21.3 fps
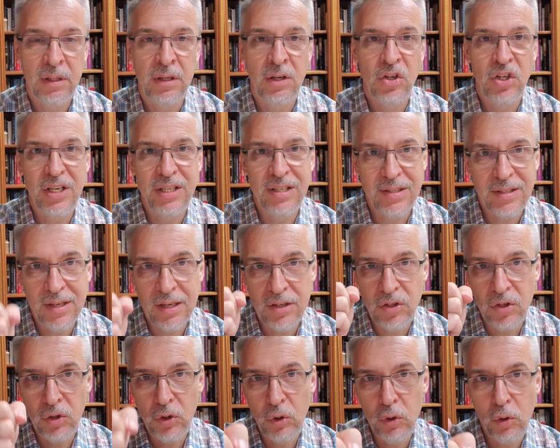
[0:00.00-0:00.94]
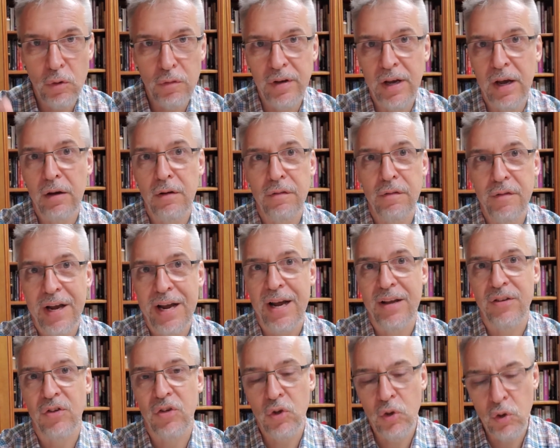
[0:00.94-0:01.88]
Jesus says, You've held
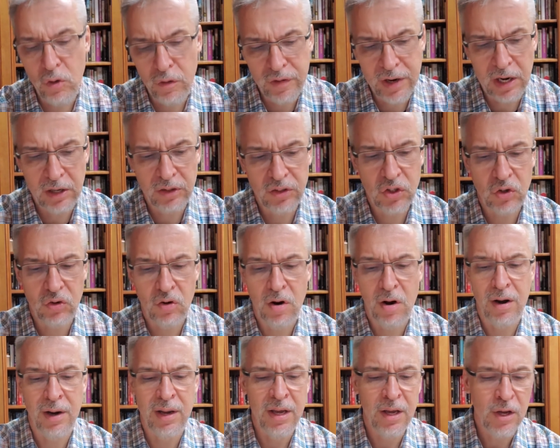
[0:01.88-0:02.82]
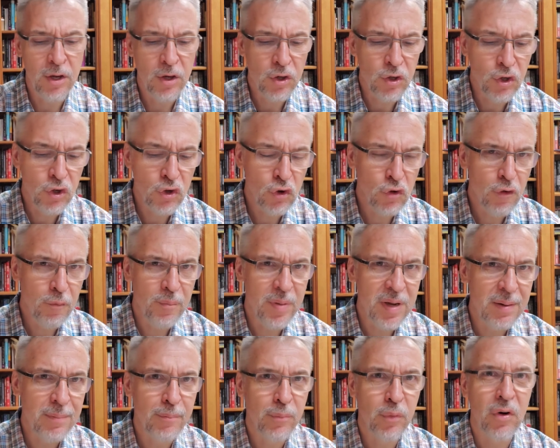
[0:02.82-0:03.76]
fast, you've held strong, you've
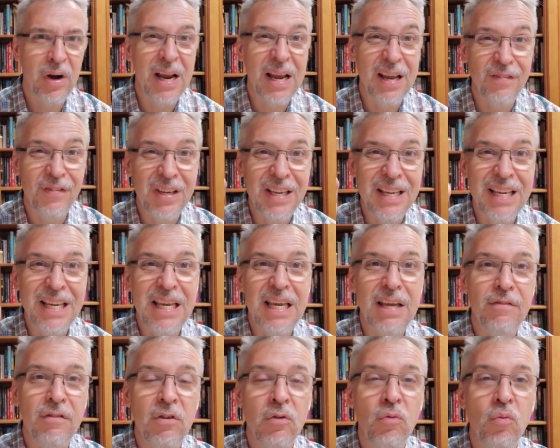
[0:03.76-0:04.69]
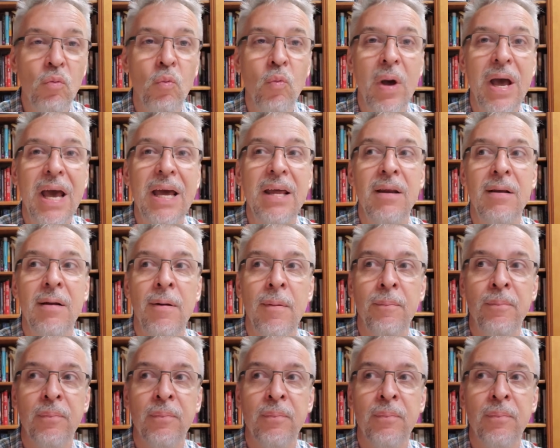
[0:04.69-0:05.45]
been brave, even when